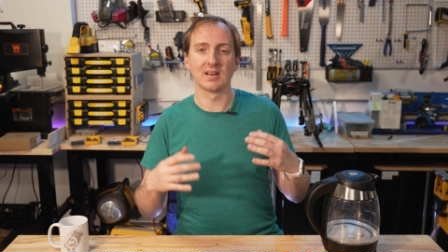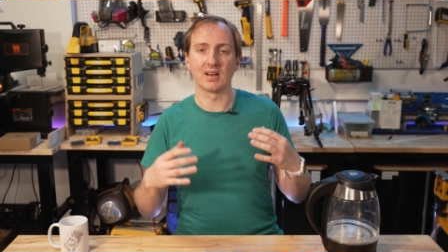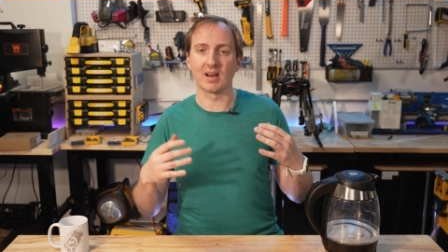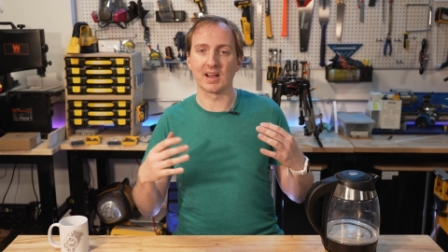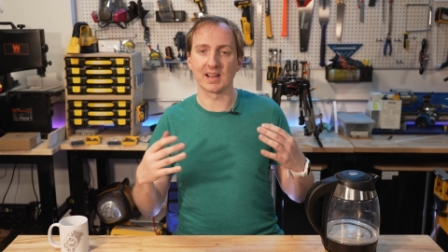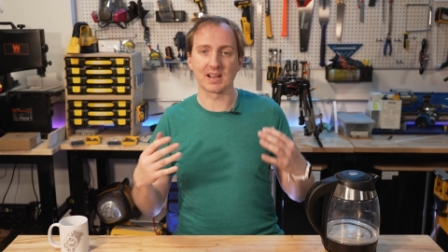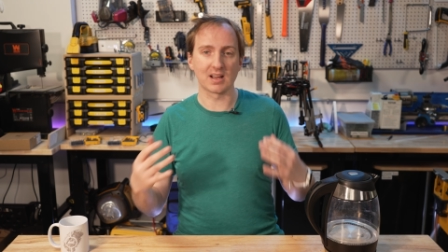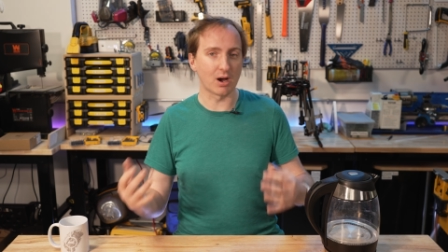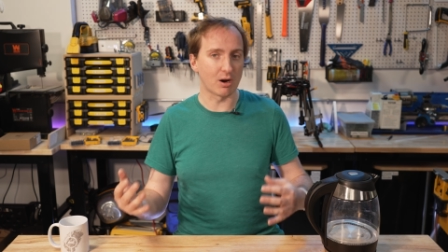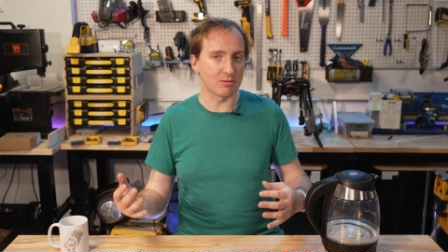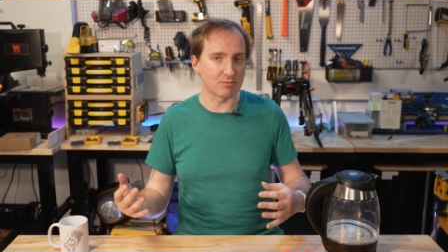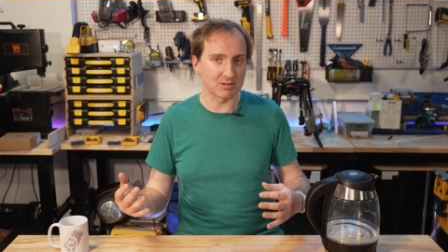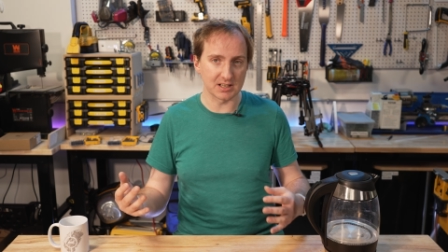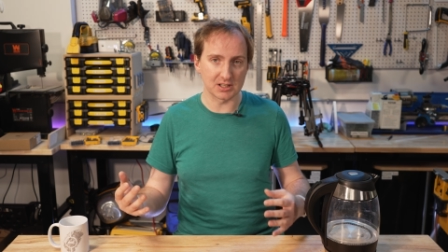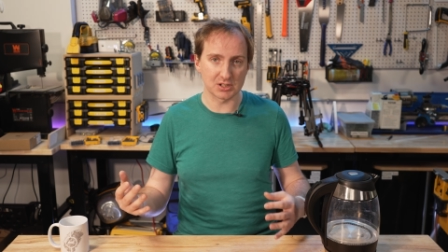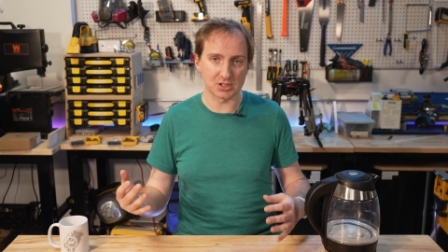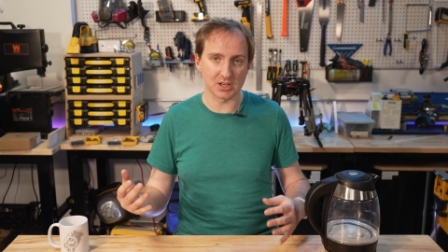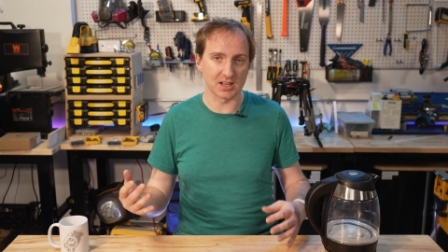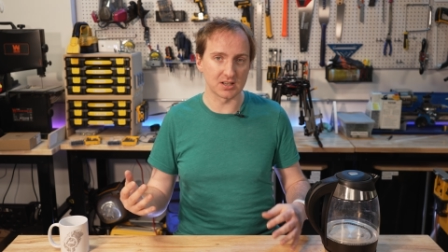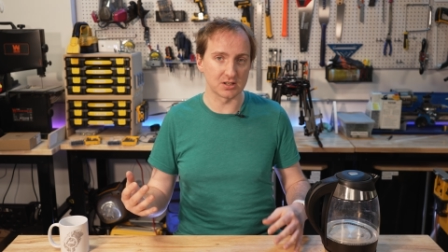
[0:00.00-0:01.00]
I can't really
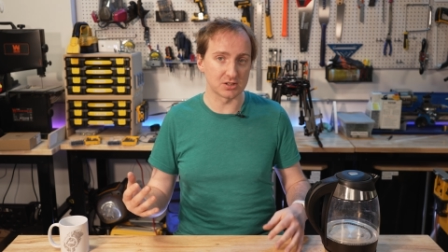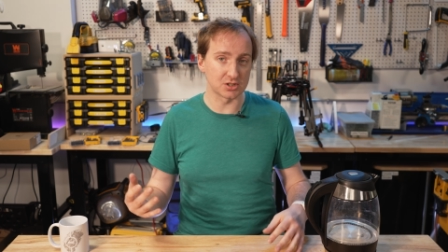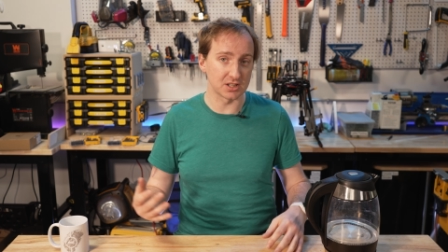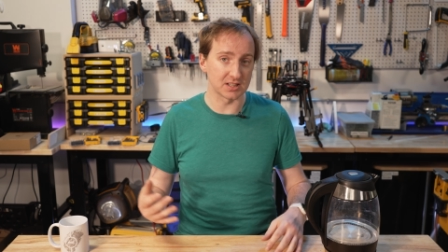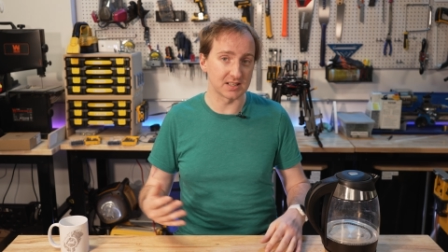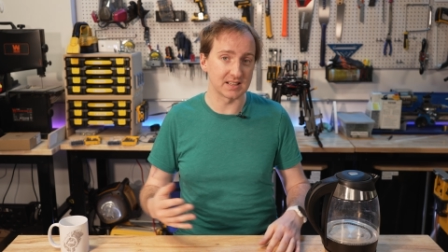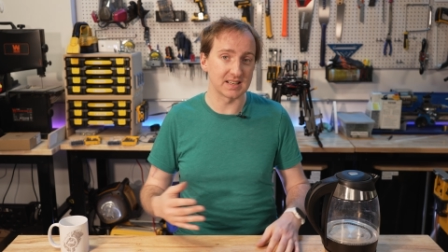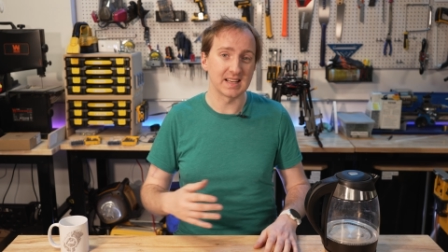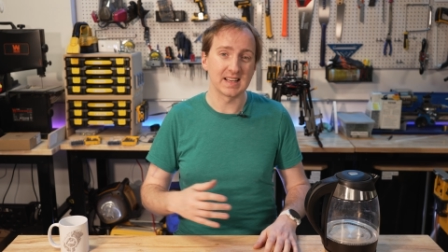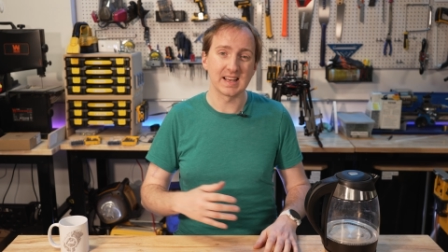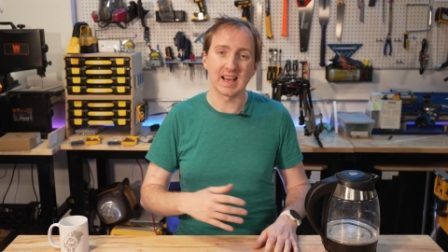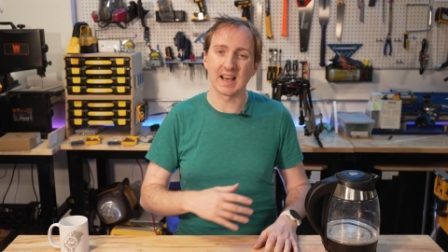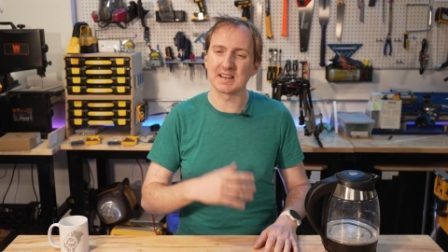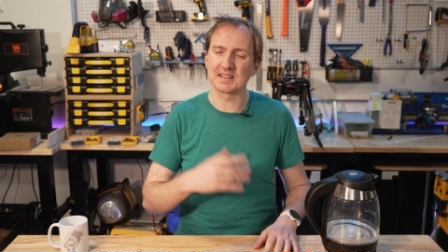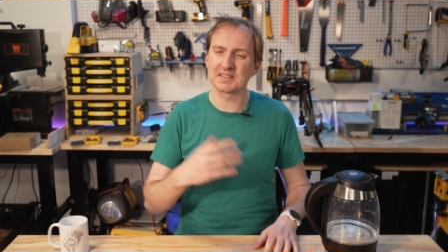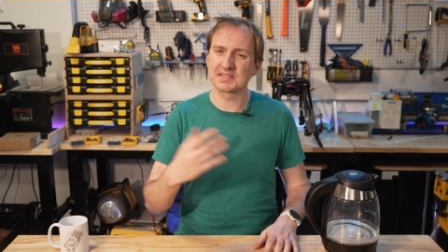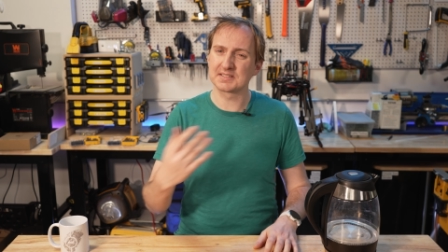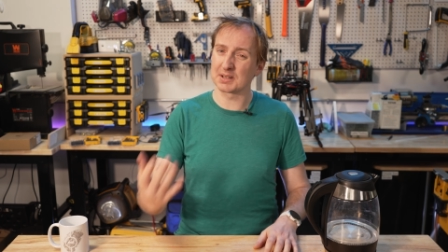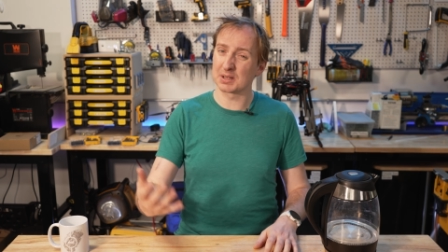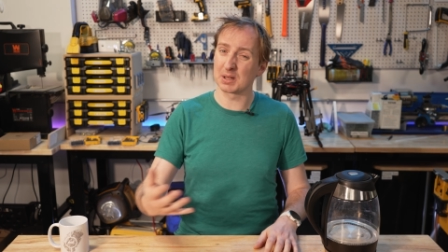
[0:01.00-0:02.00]
change it, and
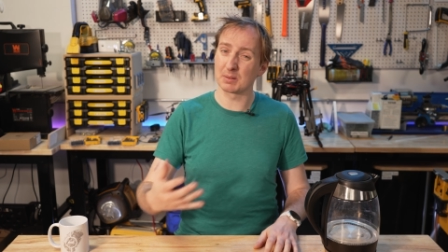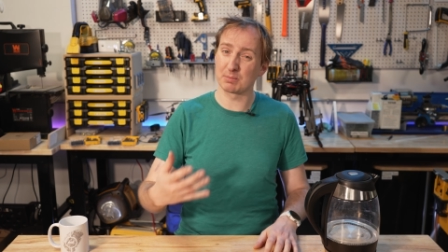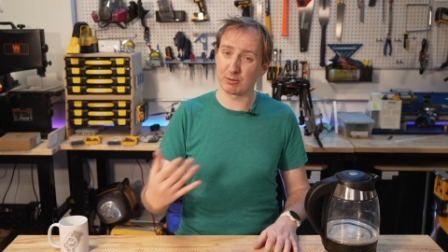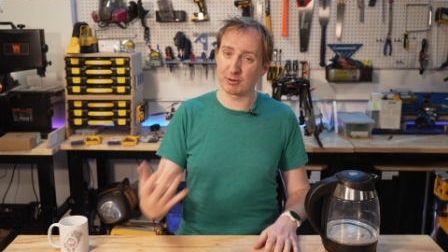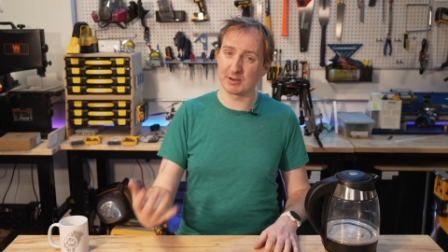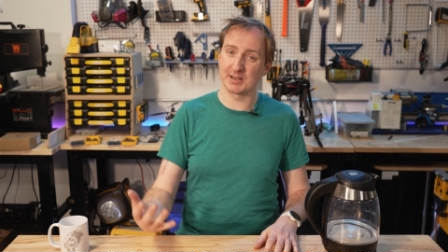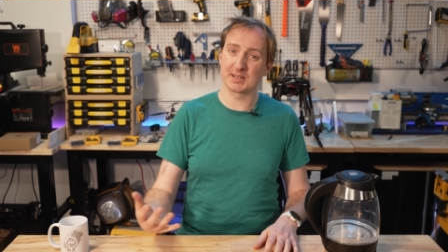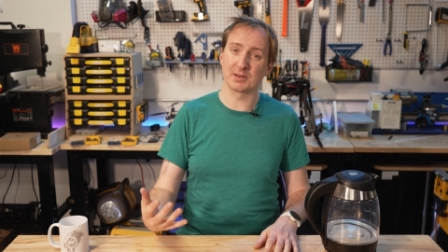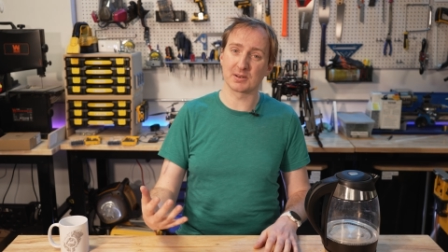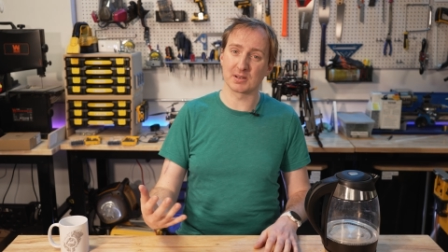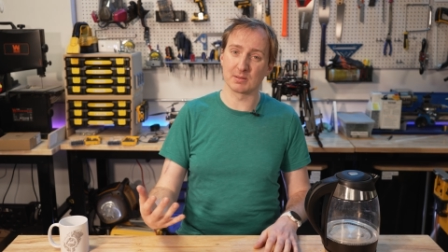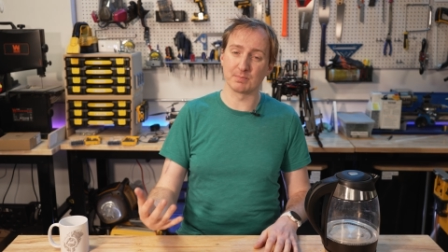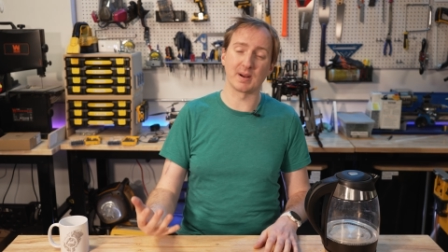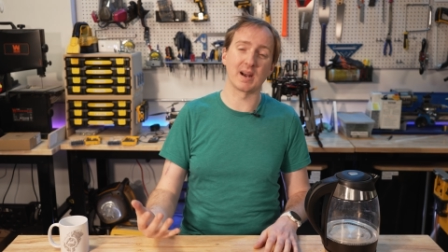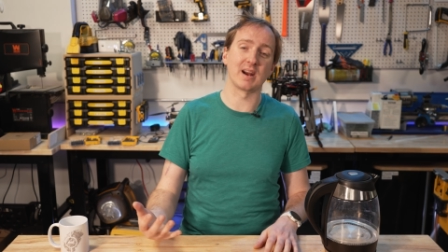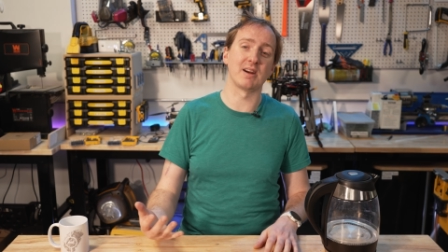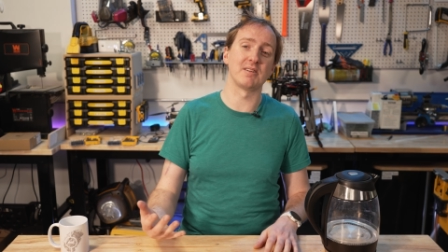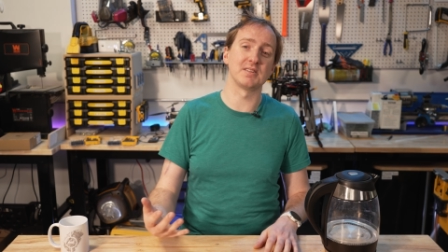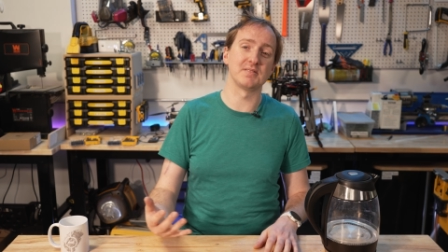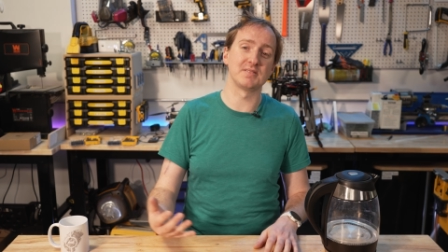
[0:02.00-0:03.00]
it's still a pretty good
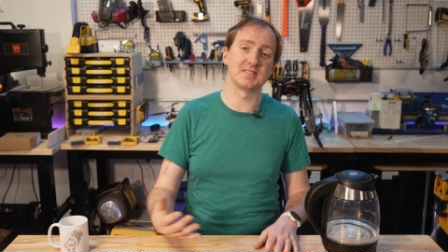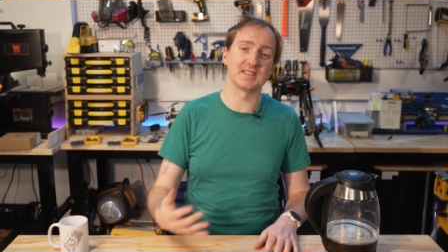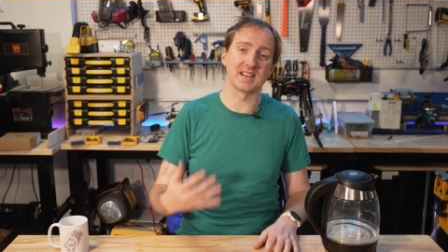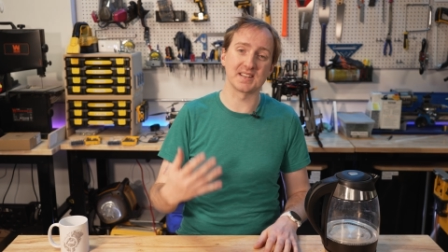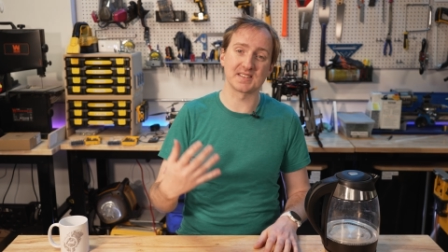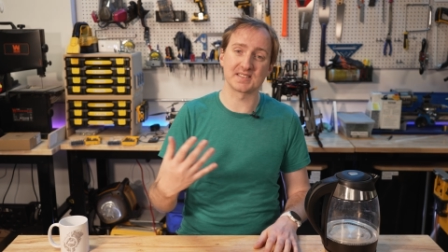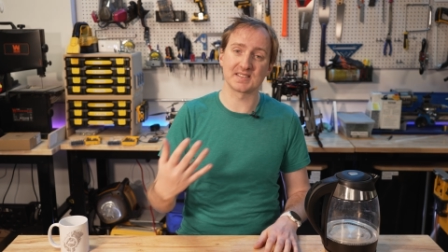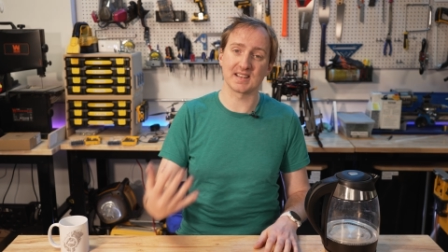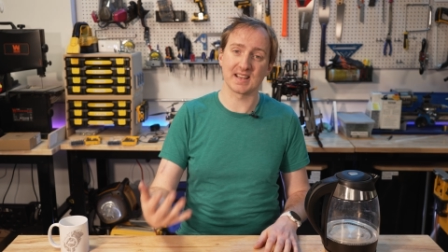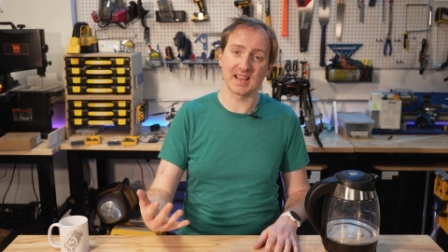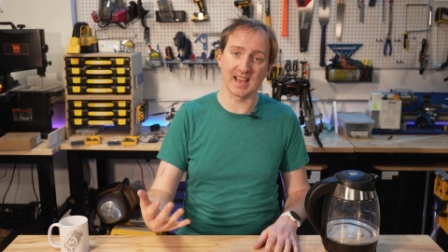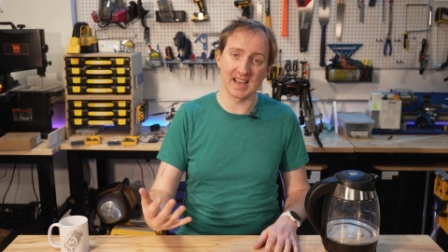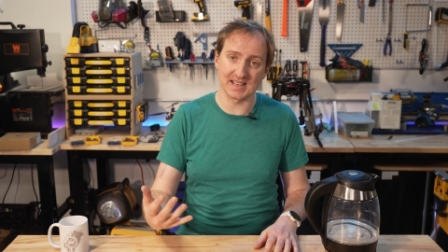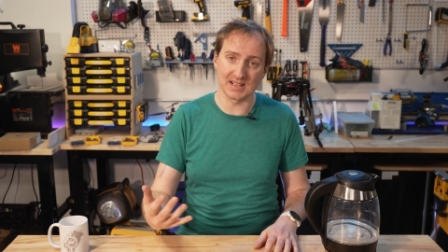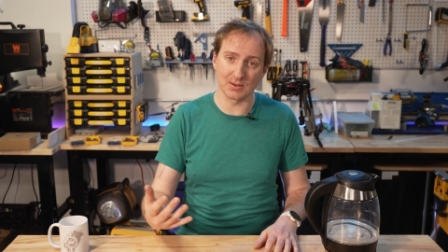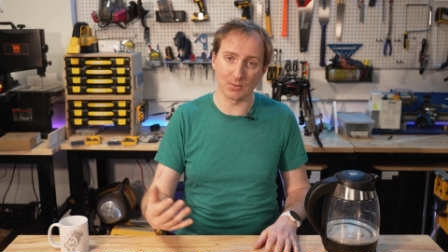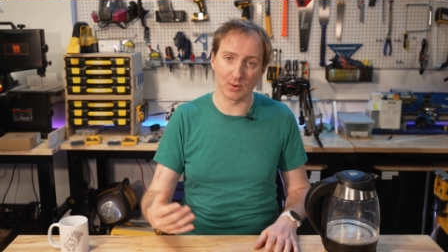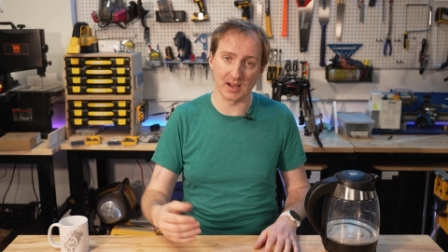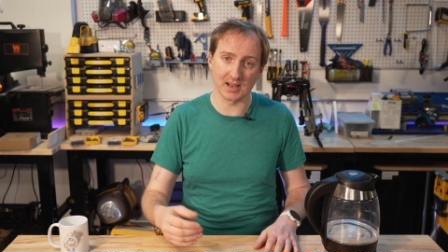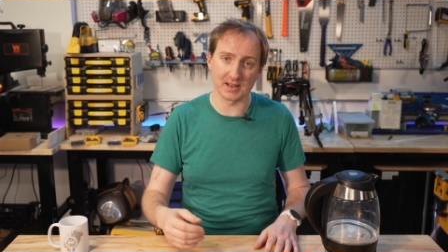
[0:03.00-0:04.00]
comparative test
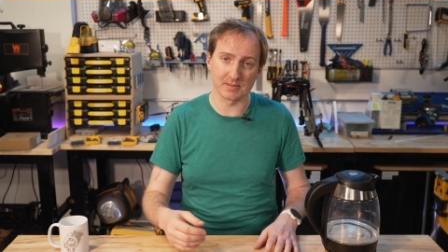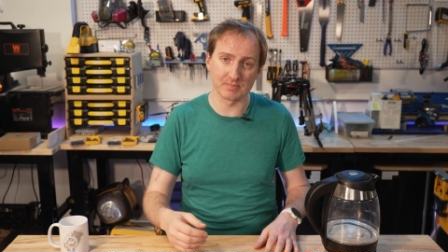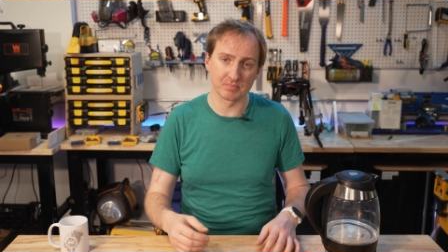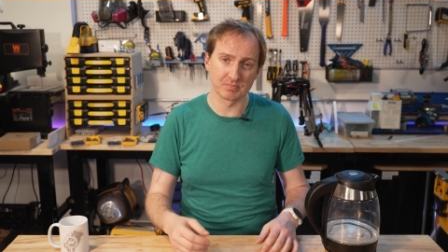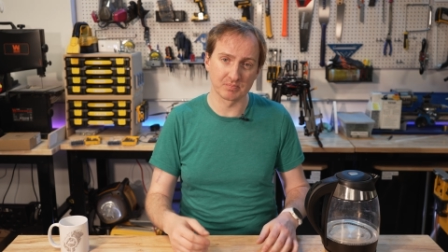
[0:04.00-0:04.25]
anyway.